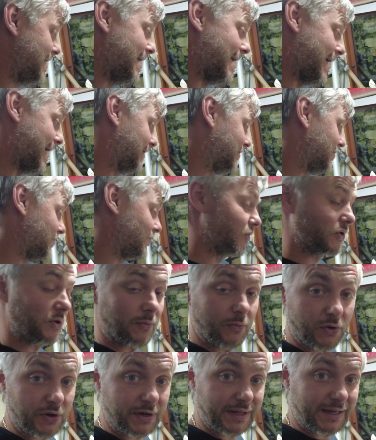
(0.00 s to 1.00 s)
and tomorrow
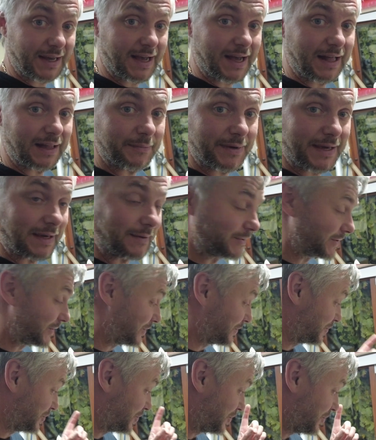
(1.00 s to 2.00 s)
morning I'll be able
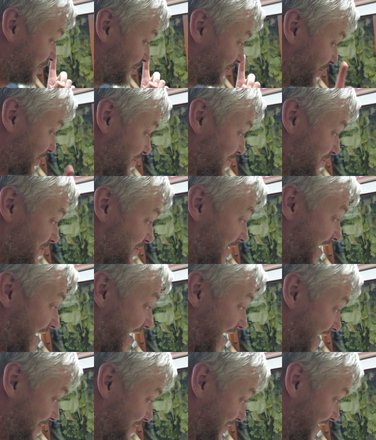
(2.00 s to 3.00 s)
to show you and